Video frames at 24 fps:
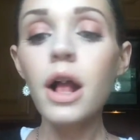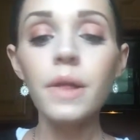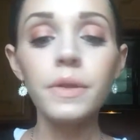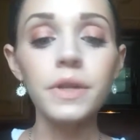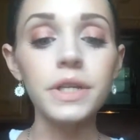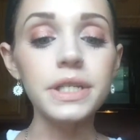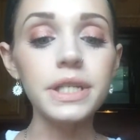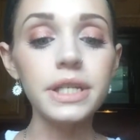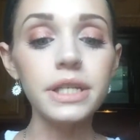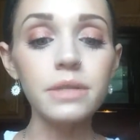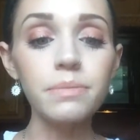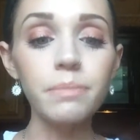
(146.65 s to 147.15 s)

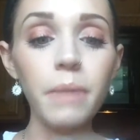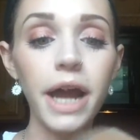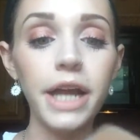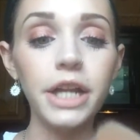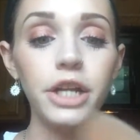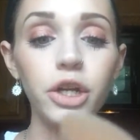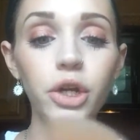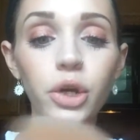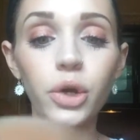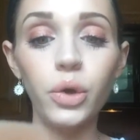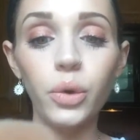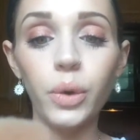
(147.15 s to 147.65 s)
This is my
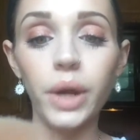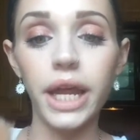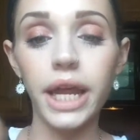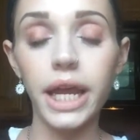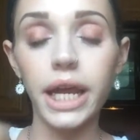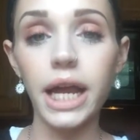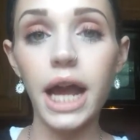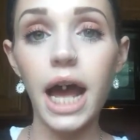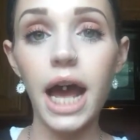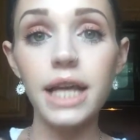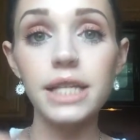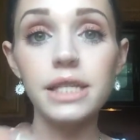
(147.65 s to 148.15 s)
new
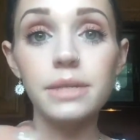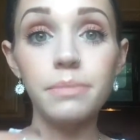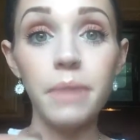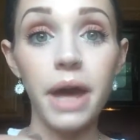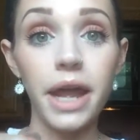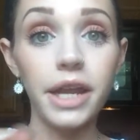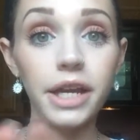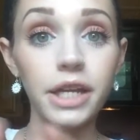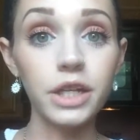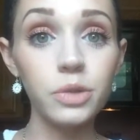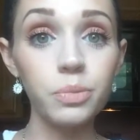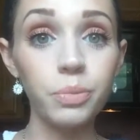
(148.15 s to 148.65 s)
IT
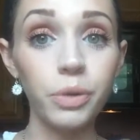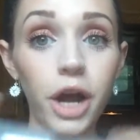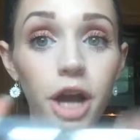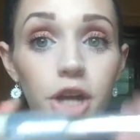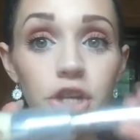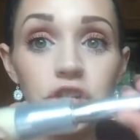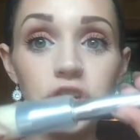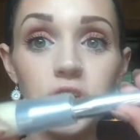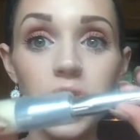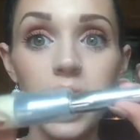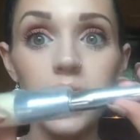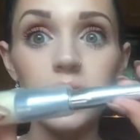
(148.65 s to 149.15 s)
Cosmetics
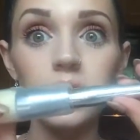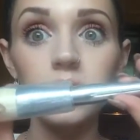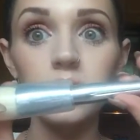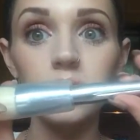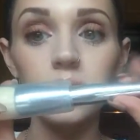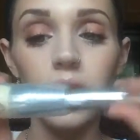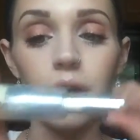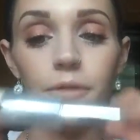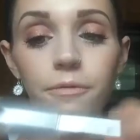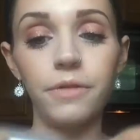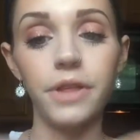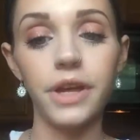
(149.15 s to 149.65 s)
brush. I
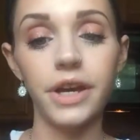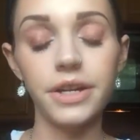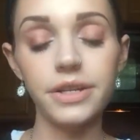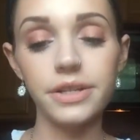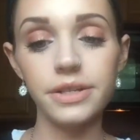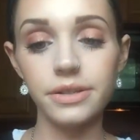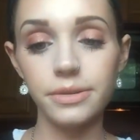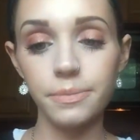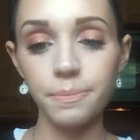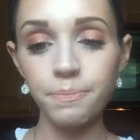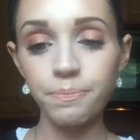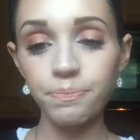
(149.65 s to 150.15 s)
love
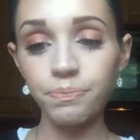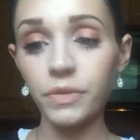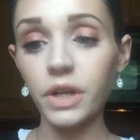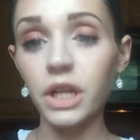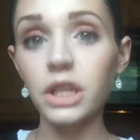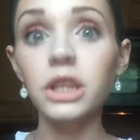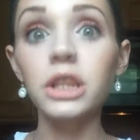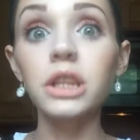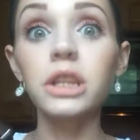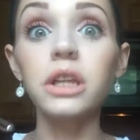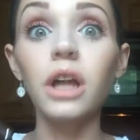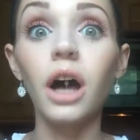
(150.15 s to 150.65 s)
this.
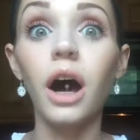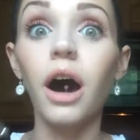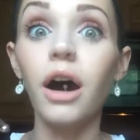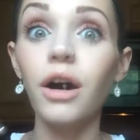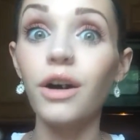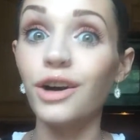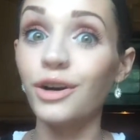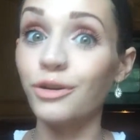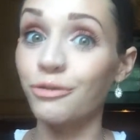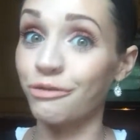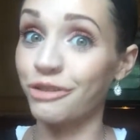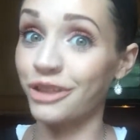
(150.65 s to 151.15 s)

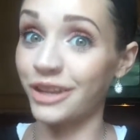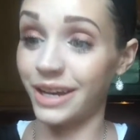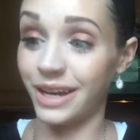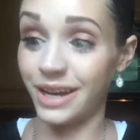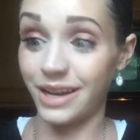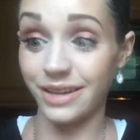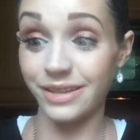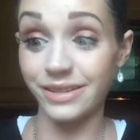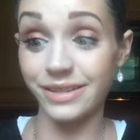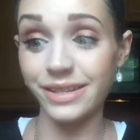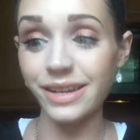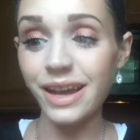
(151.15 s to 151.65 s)
Love
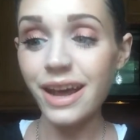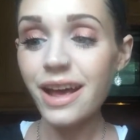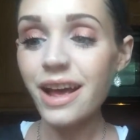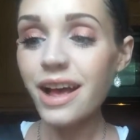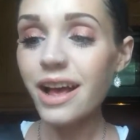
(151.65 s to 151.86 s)
this.